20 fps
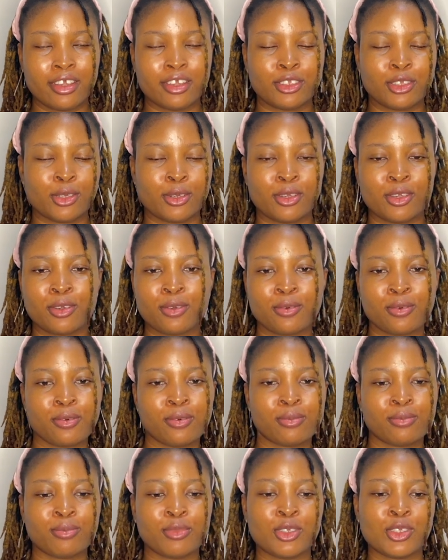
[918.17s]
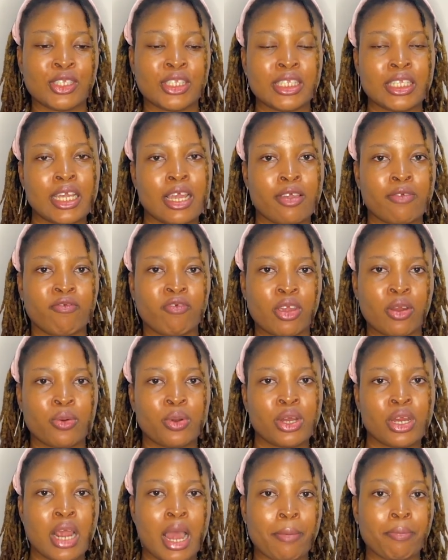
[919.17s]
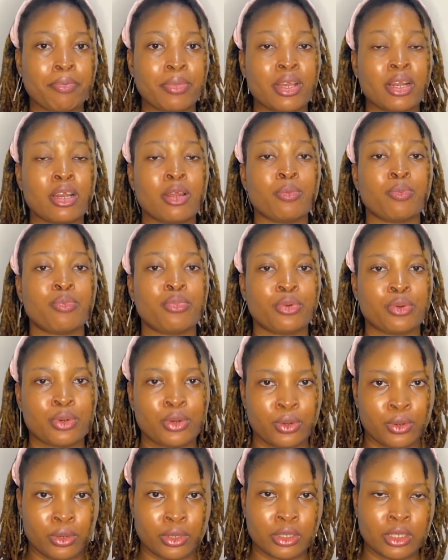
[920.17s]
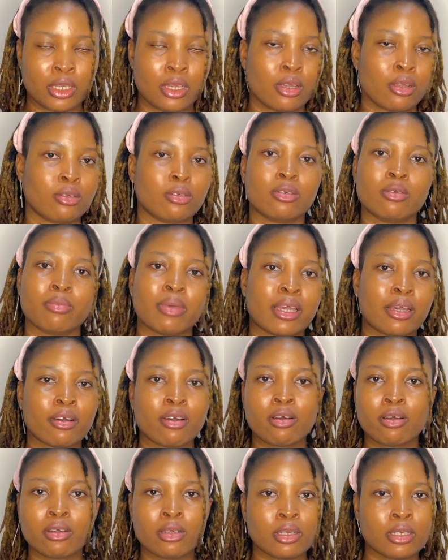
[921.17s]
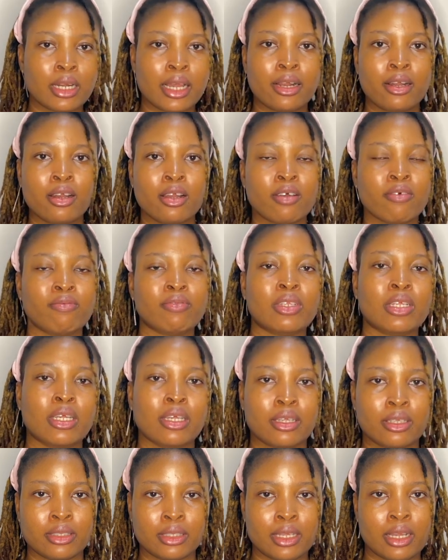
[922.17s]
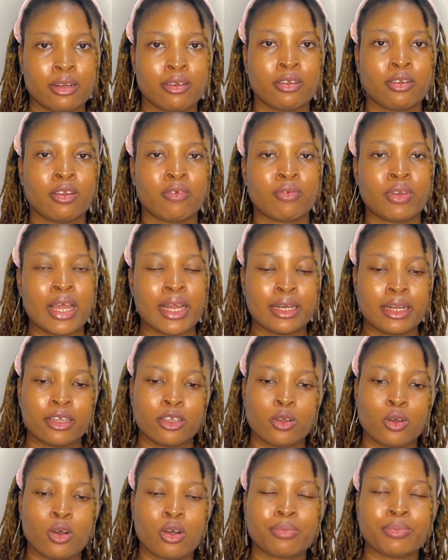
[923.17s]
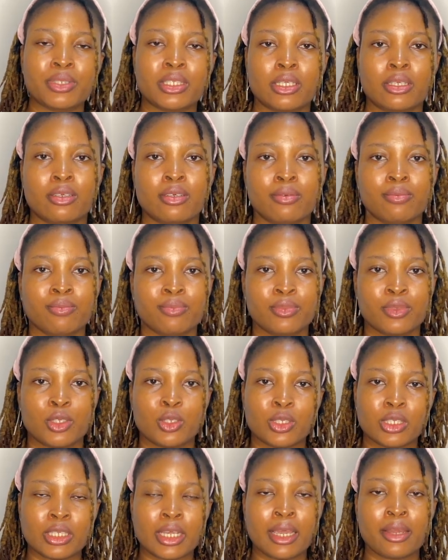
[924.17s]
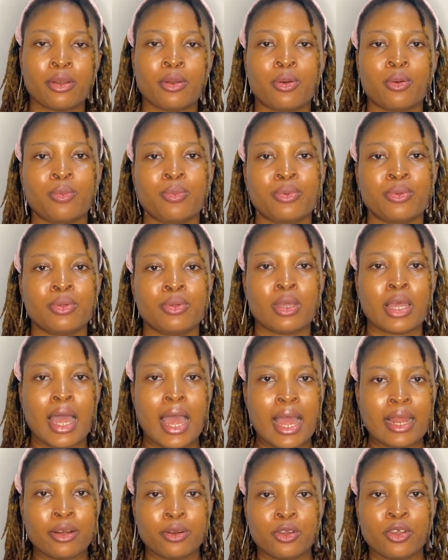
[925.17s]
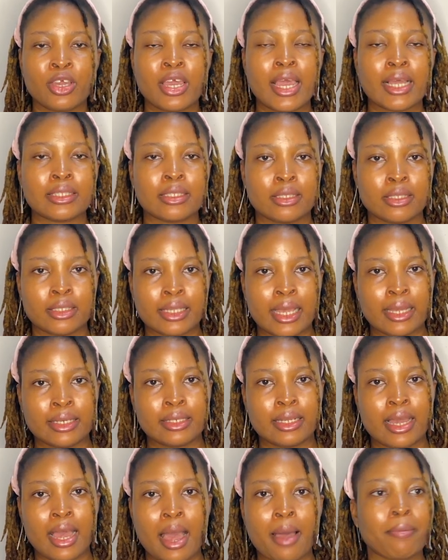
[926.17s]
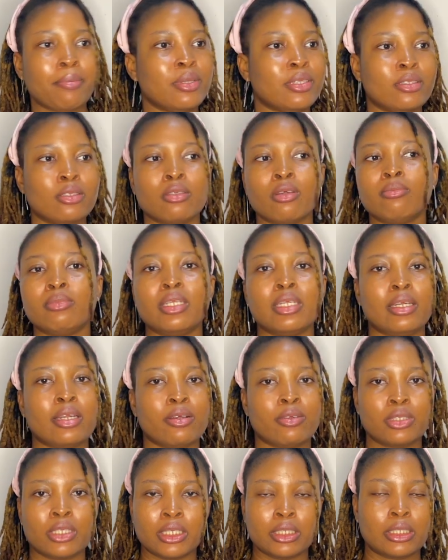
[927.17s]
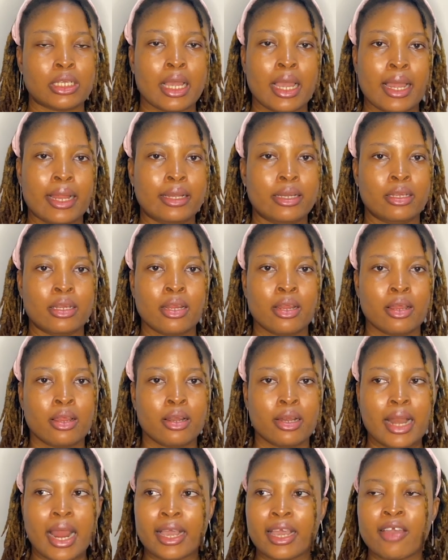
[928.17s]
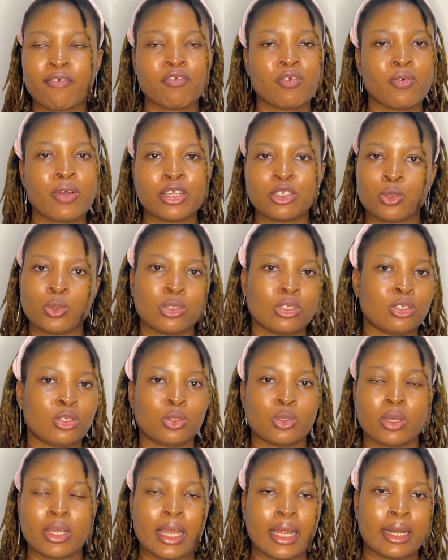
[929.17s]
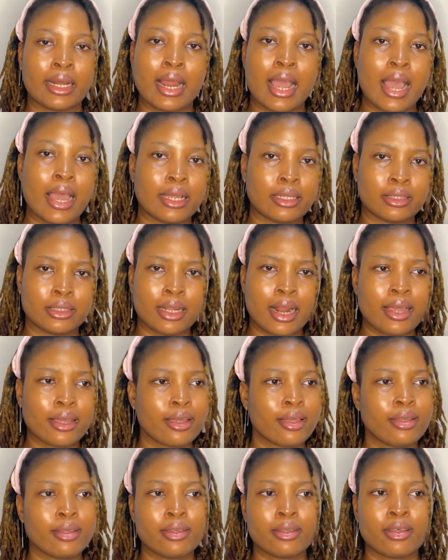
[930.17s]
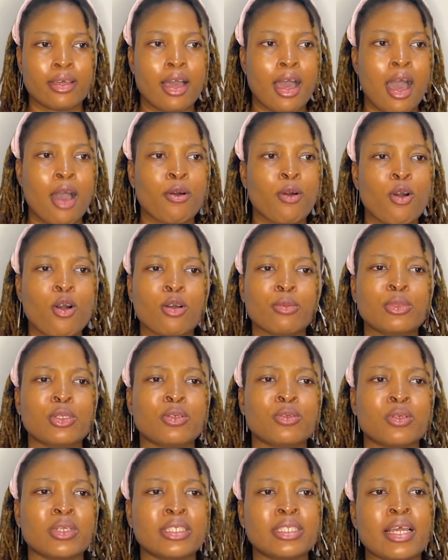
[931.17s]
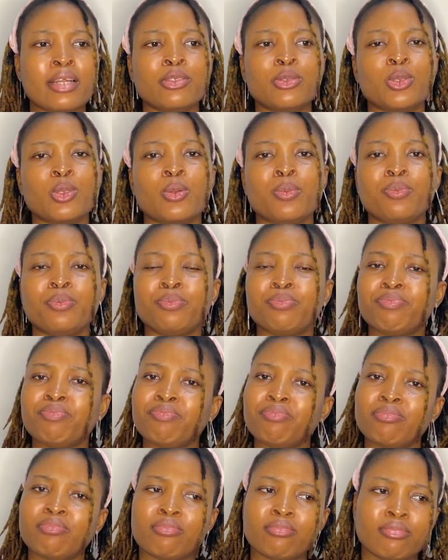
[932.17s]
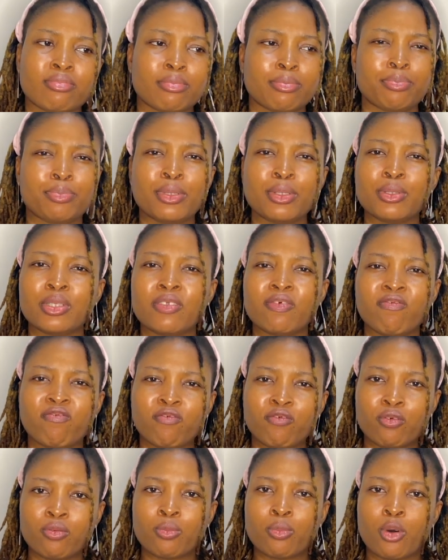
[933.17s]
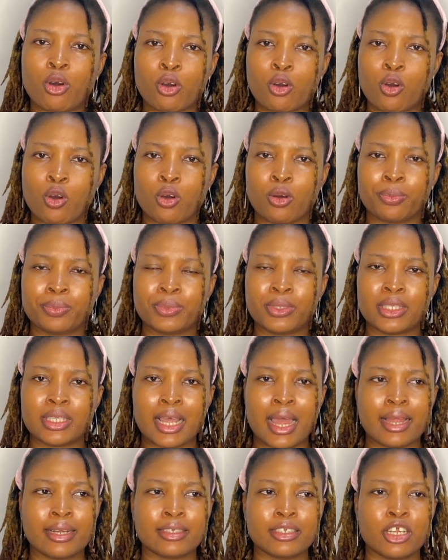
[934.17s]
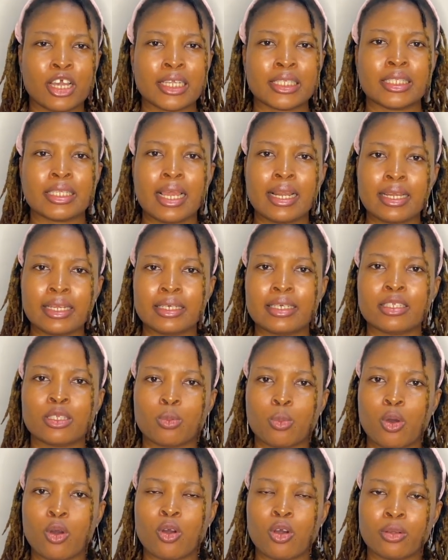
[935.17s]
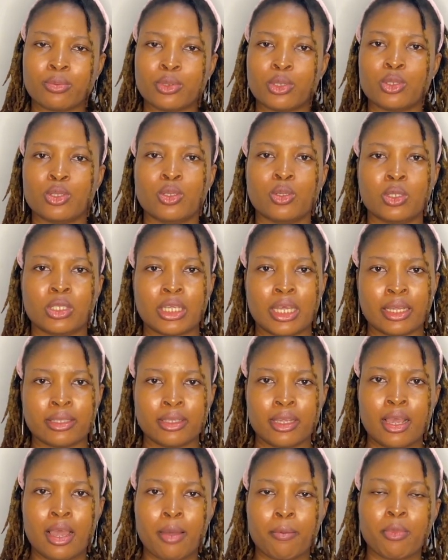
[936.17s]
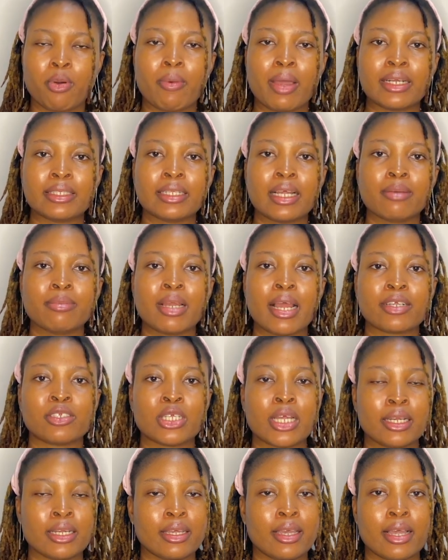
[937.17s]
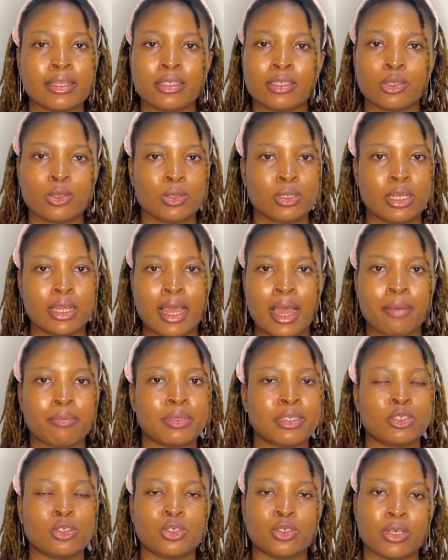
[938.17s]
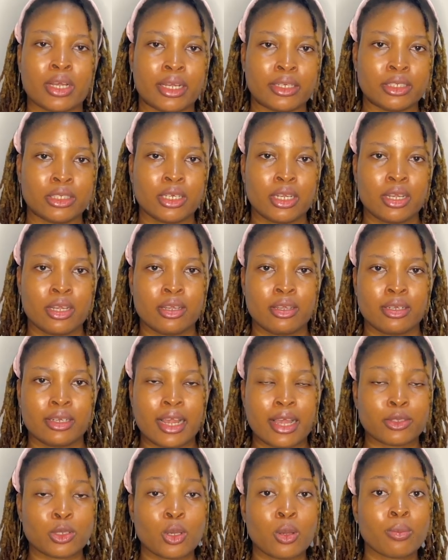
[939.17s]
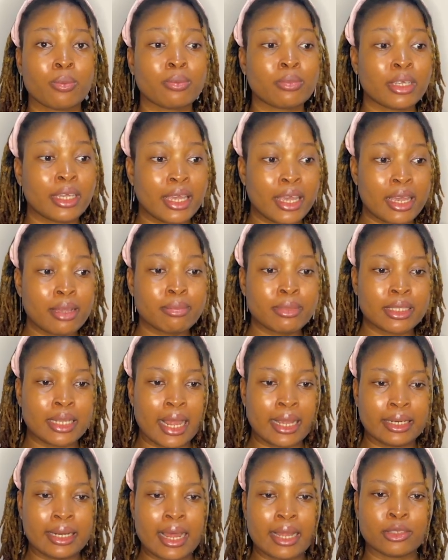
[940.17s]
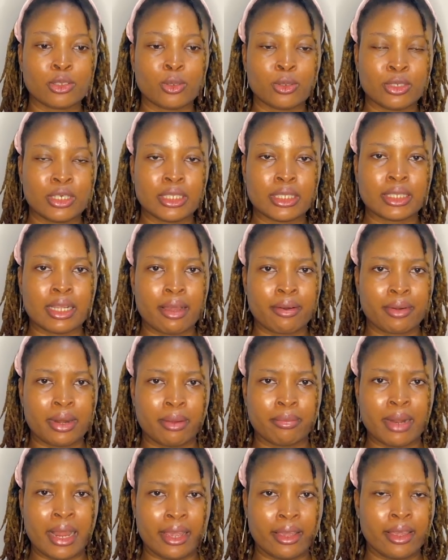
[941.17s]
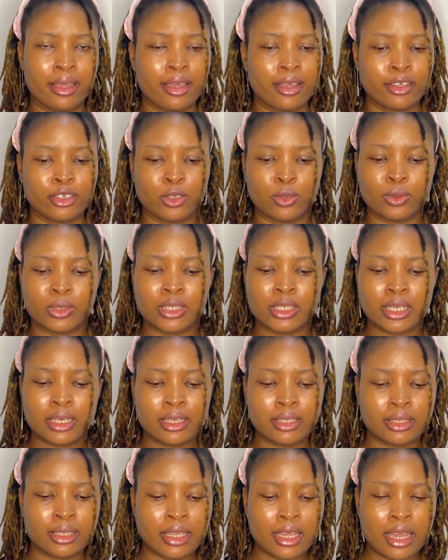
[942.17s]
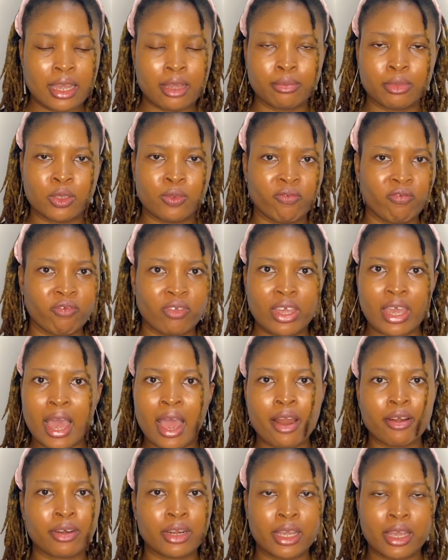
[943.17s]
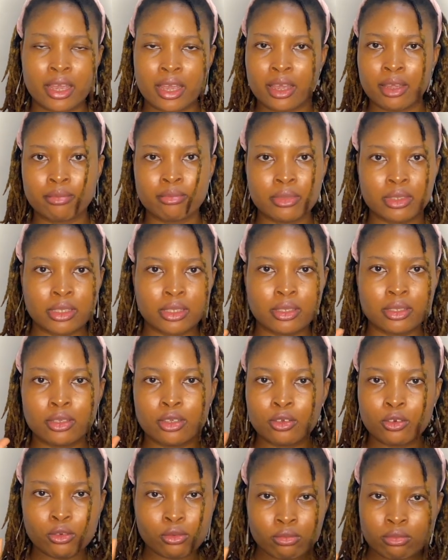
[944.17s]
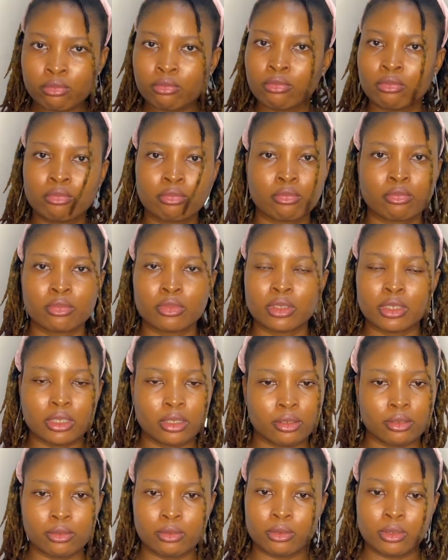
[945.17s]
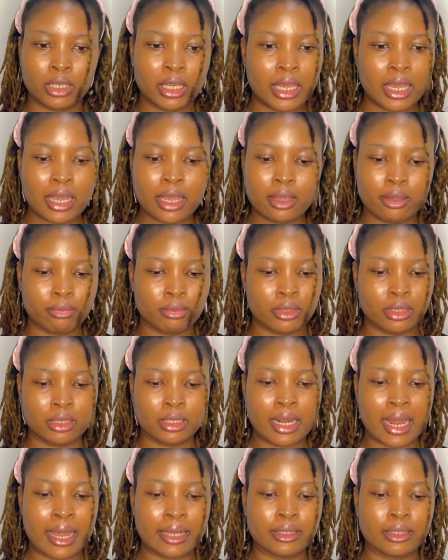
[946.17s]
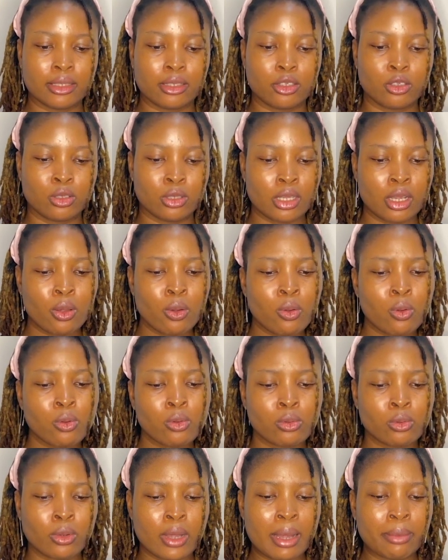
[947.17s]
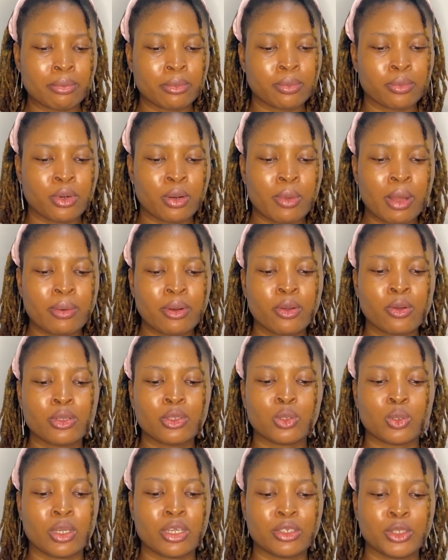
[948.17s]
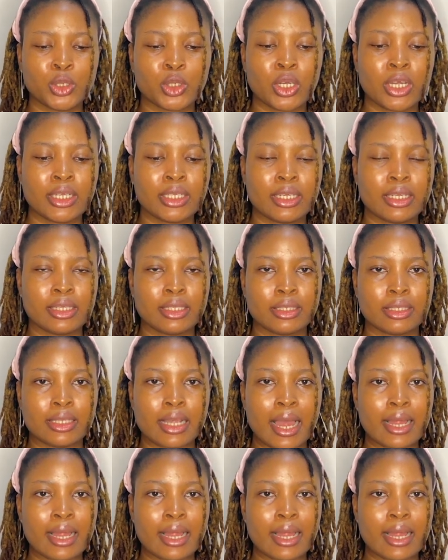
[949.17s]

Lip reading: So you see a very appealing product. Oh my God, I love this and all of that. Then you opt in, you sign up, and you get inside the app is something else entirely. Like everywhere is so disorganized. Like, how come you created so beautiful mock-ups and you're selling these mock-ups to users, but by the time they actually get into the app, it's trash? There are some games like that on Instagram. Like, you see these games, VR games, games that you say, oh, I'm probably going to enjoy this.